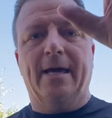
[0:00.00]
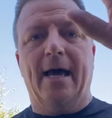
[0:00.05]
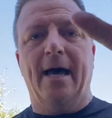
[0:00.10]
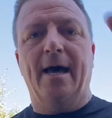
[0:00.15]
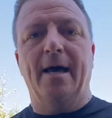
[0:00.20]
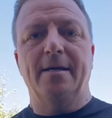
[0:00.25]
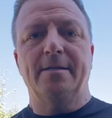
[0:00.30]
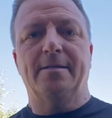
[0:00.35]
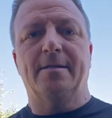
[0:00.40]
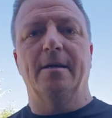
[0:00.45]

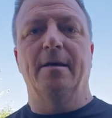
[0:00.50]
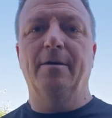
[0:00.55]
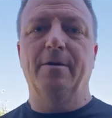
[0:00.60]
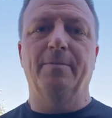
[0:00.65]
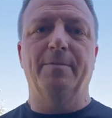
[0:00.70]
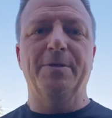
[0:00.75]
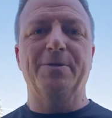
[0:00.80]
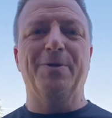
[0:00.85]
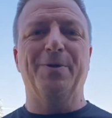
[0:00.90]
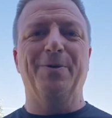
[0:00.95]
guys,
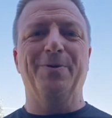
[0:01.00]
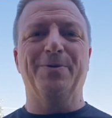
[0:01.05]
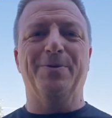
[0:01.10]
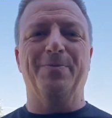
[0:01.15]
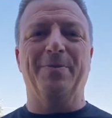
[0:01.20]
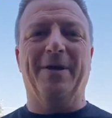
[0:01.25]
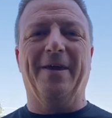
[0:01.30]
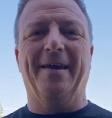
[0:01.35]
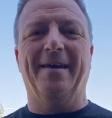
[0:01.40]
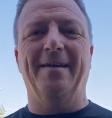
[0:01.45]
Mr.
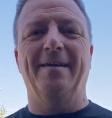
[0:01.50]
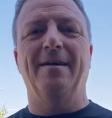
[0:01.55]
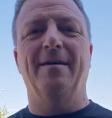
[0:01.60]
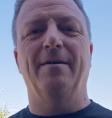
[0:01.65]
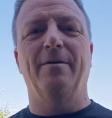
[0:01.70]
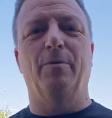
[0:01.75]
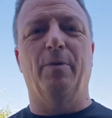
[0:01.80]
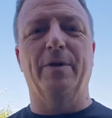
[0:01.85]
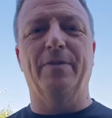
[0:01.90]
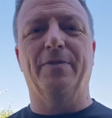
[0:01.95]
Newsom again
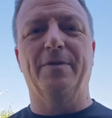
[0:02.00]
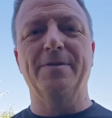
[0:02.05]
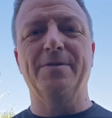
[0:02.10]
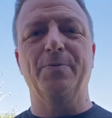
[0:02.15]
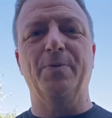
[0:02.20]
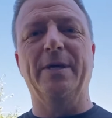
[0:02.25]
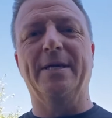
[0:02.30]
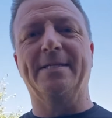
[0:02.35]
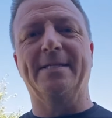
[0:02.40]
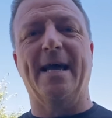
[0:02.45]
with this
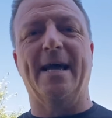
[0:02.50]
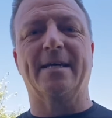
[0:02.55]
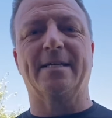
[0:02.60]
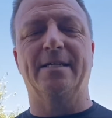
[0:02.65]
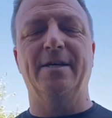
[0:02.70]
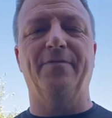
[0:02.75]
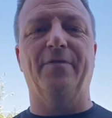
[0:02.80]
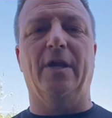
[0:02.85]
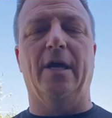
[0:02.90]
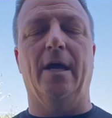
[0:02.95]
week's
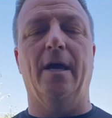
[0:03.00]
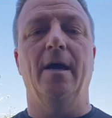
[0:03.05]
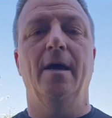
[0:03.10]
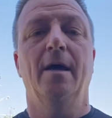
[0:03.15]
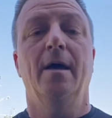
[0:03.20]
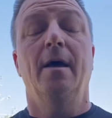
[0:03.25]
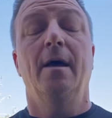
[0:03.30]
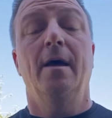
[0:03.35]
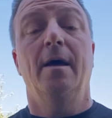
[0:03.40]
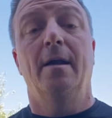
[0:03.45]
activity.
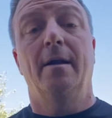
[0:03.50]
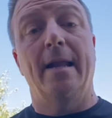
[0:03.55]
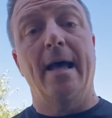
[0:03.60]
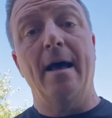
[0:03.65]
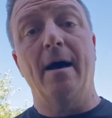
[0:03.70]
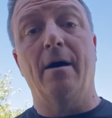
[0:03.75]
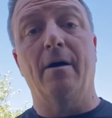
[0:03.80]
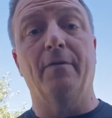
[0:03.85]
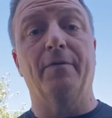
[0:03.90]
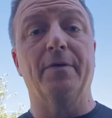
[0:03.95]

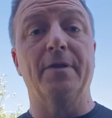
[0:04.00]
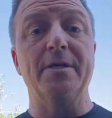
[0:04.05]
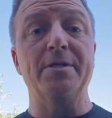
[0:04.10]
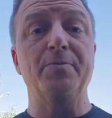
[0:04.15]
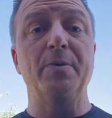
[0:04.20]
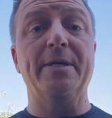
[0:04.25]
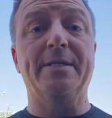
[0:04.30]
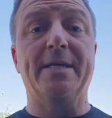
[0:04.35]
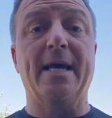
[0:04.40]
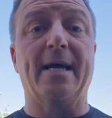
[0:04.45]
Now, for this
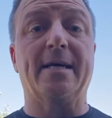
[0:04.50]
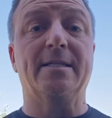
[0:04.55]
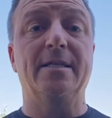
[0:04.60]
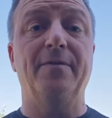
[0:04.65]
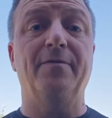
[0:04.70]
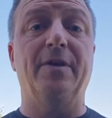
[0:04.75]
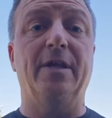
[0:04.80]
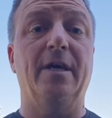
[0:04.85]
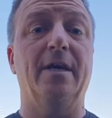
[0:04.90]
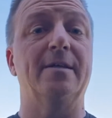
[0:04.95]
week's
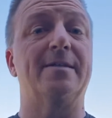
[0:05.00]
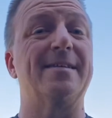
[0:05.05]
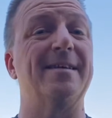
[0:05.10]
activity, it's a